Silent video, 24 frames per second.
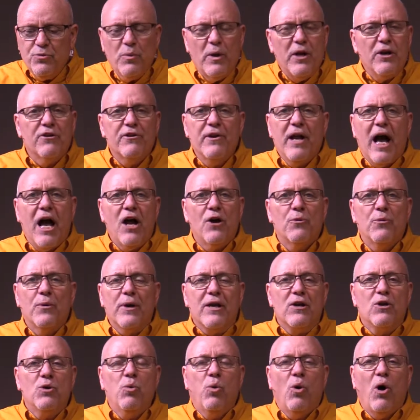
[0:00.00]
We are not
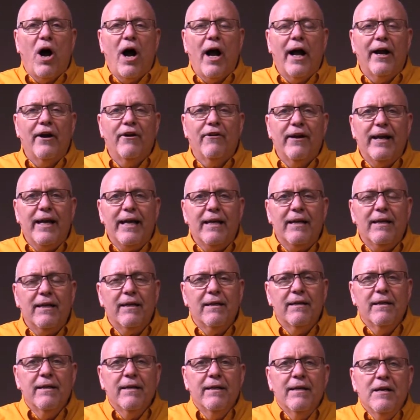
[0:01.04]
requiring
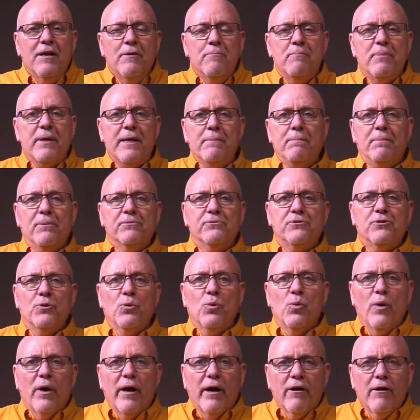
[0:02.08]
people to
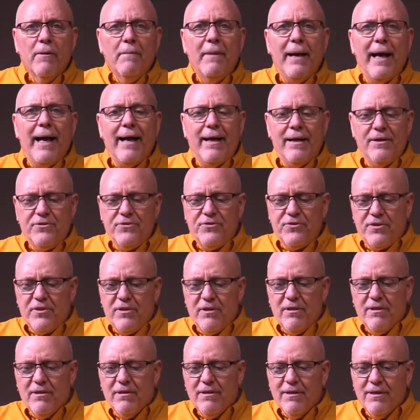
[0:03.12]
wear a mask,
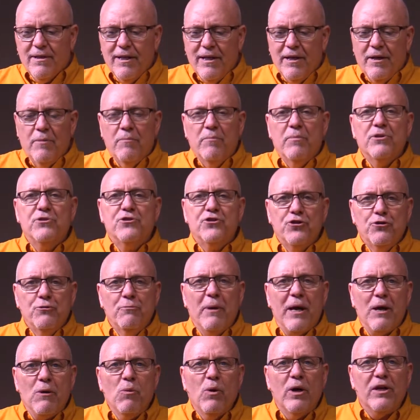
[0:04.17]
but you
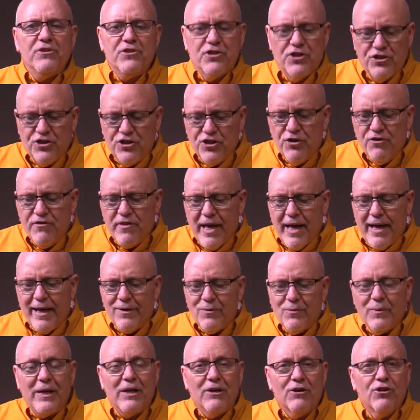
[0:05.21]
may want to do that.
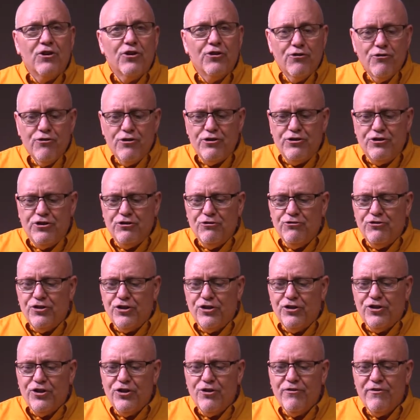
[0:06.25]
We encourage you to
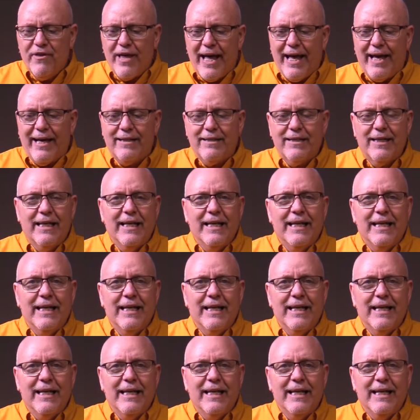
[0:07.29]
do that.